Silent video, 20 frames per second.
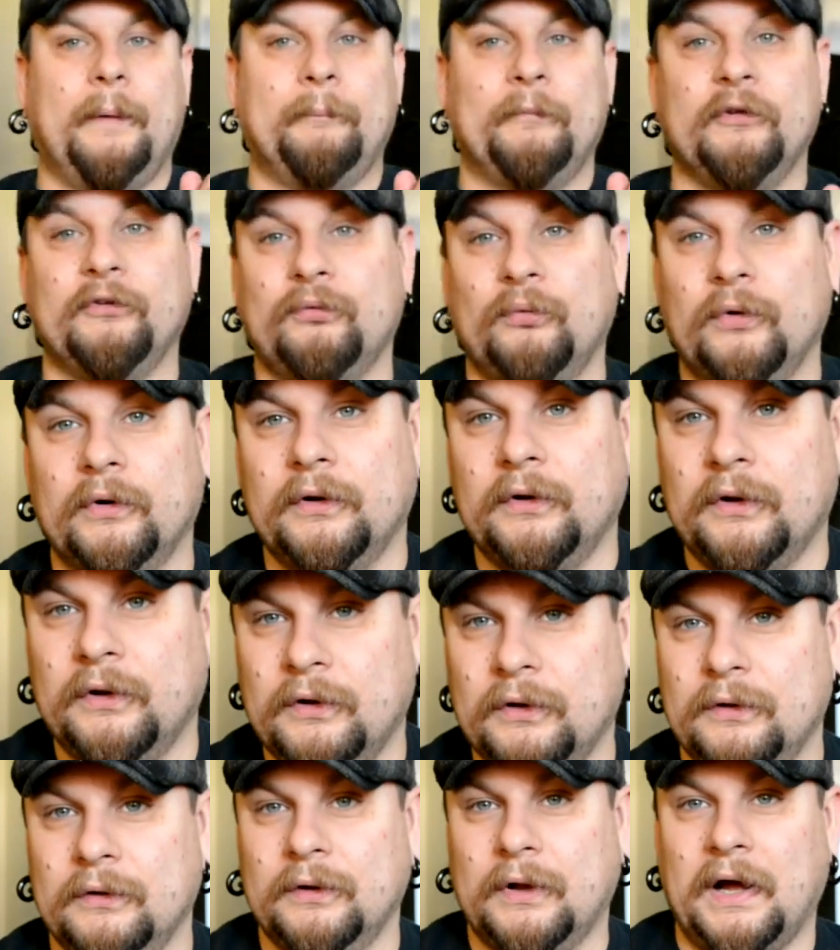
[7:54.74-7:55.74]
This one
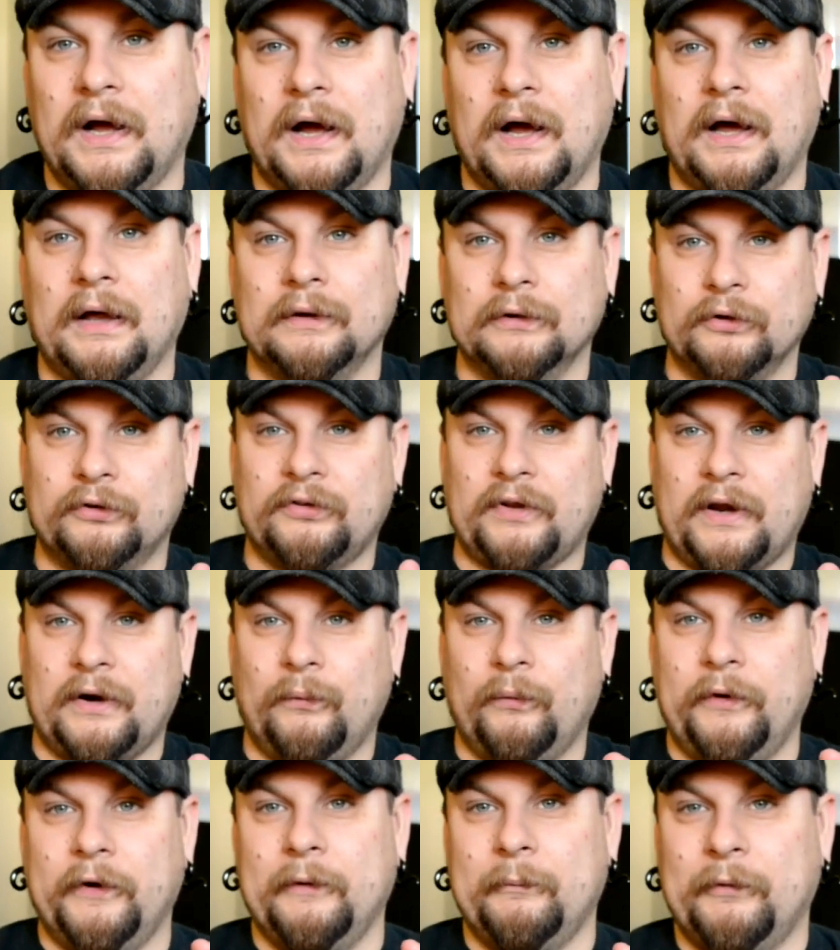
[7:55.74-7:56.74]
looks kind
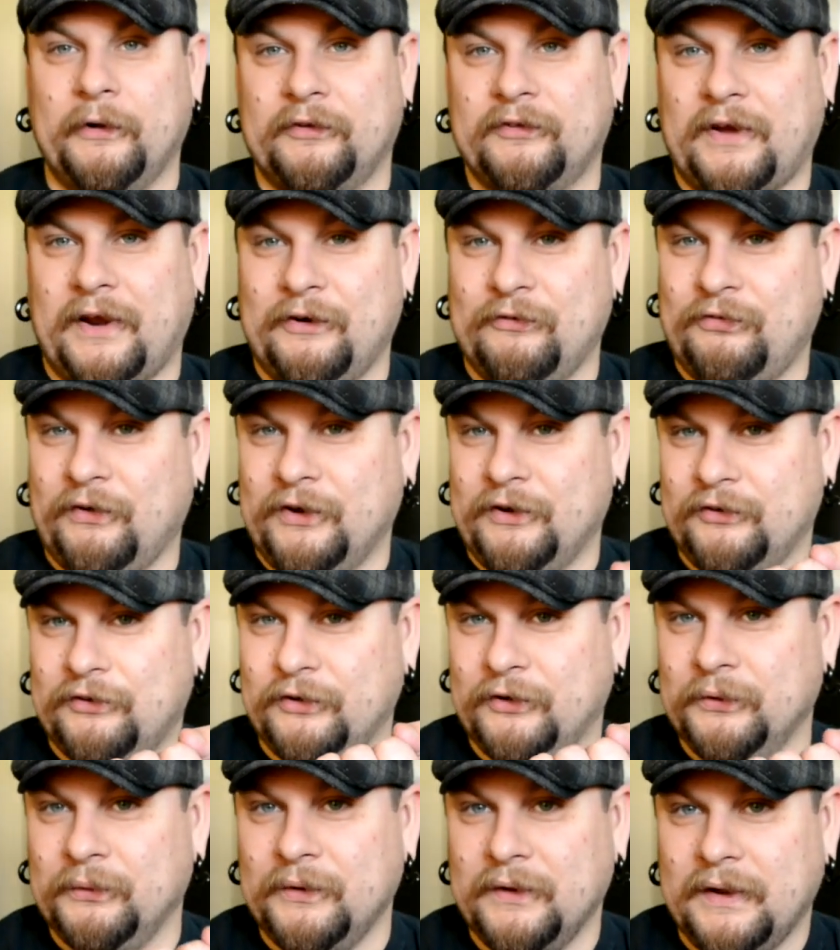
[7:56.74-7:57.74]
of weird, but it's kind of fun
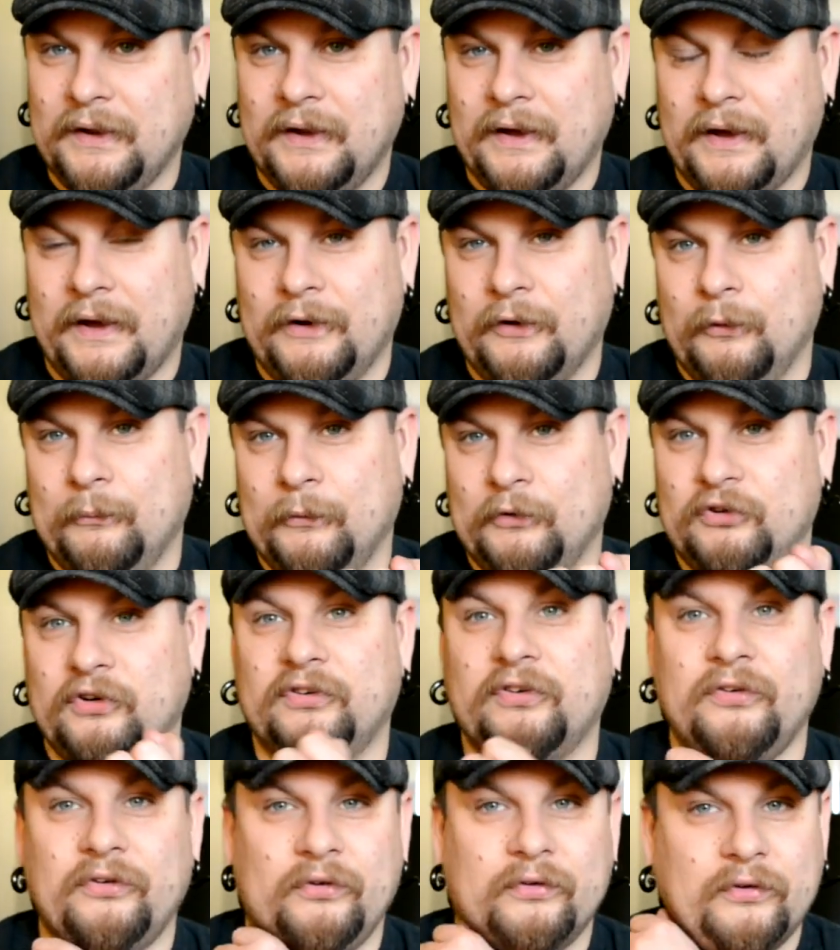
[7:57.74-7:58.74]
too. I know
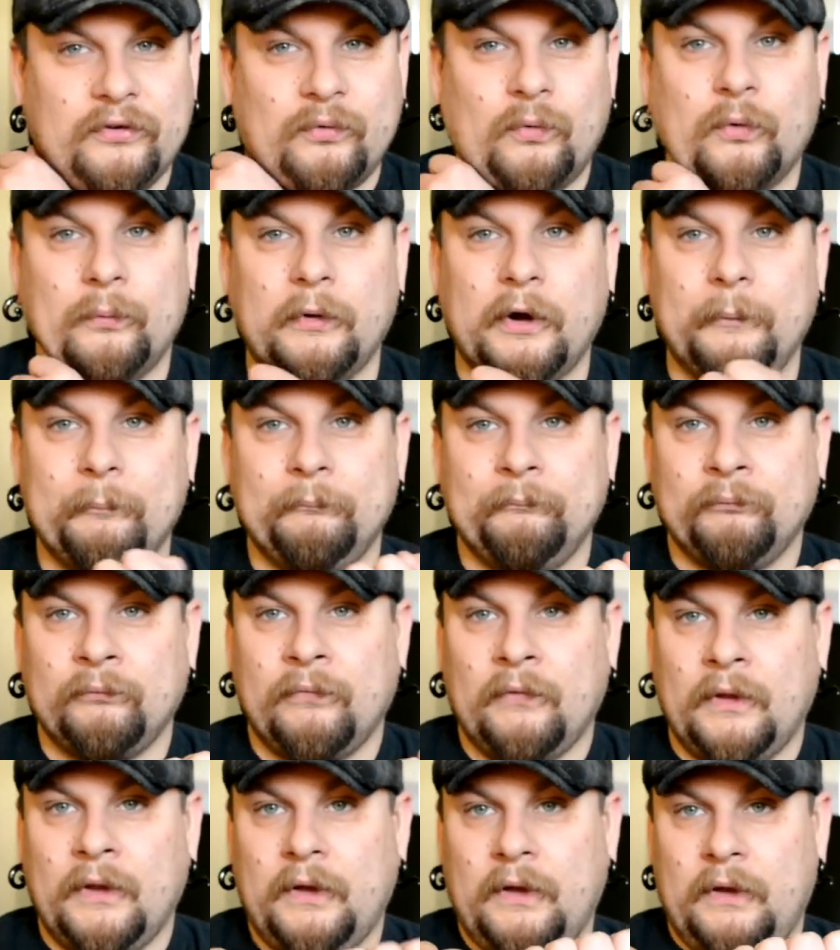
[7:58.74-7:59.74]
magicians use it to warm up.
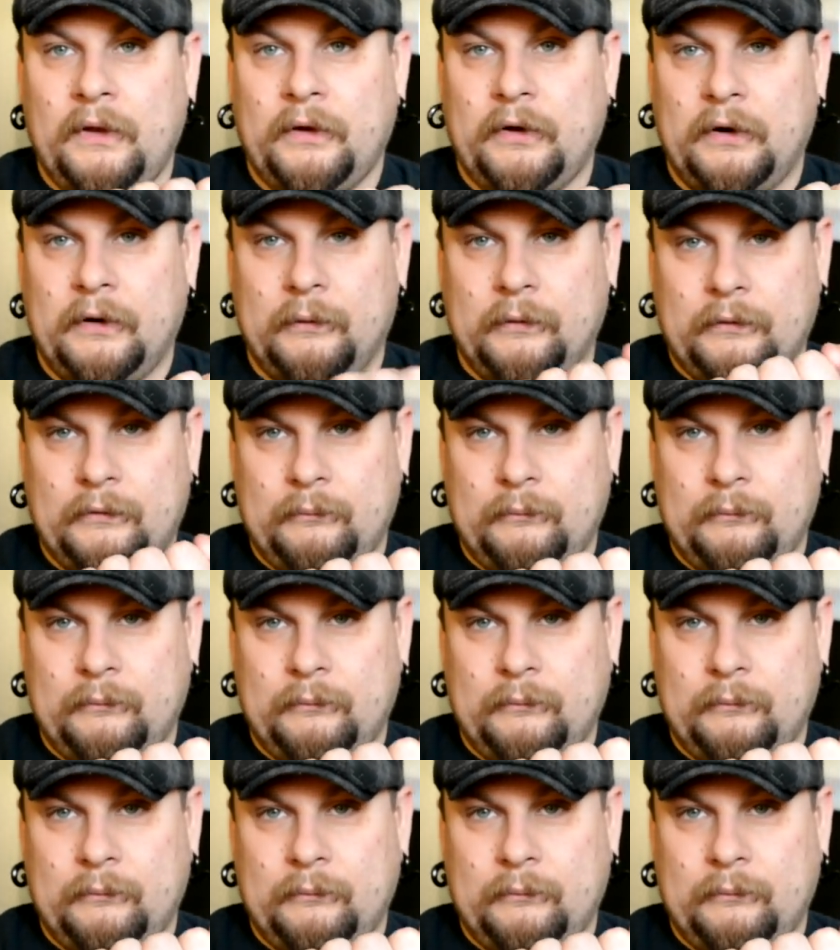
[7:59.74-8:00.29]
Gonna